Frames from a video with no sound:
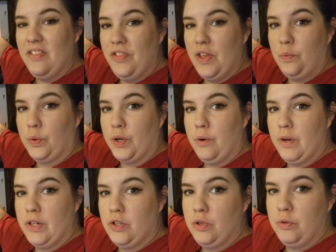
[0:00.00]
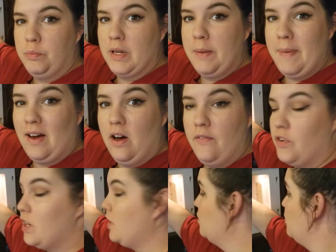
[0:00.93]
then we're going to put it back on
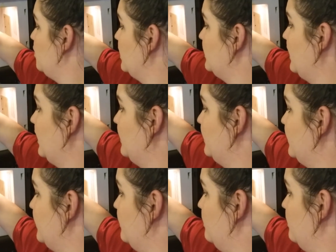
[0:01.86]
for another 30 seconds.